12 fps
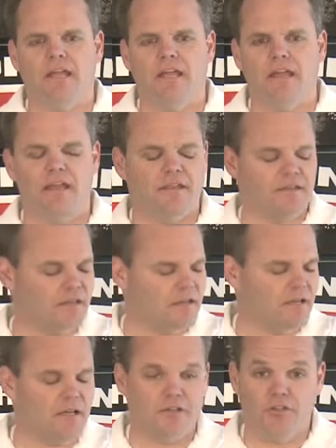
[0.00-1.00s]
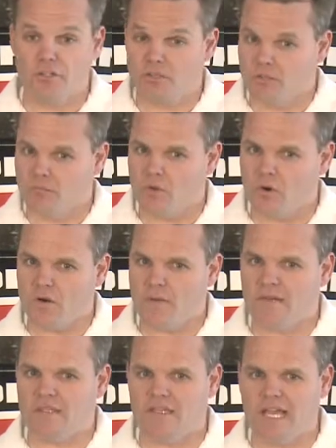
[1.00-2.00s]
And you can learn more
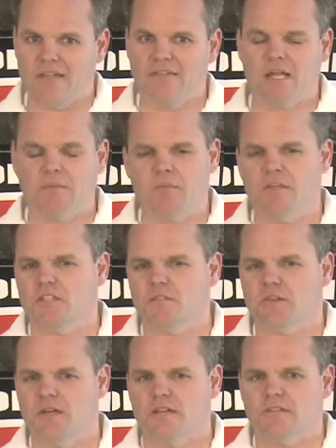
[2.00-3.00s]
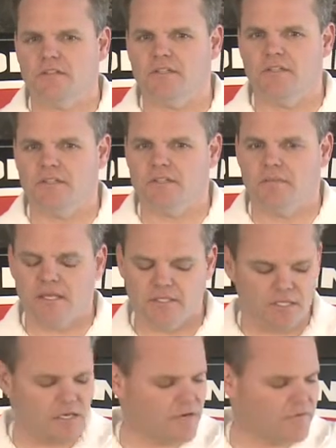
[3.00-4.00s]
about the lifetime replacement offer. It's an
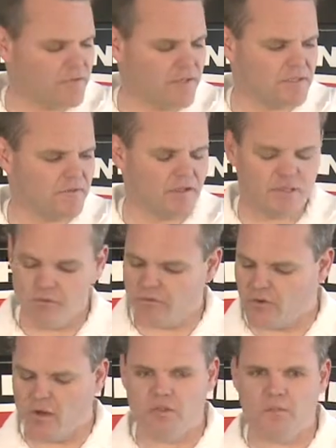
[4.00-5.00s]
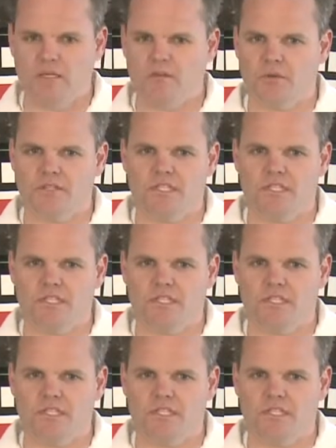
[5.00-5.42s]
amazing offer that's available for all the PivotWorks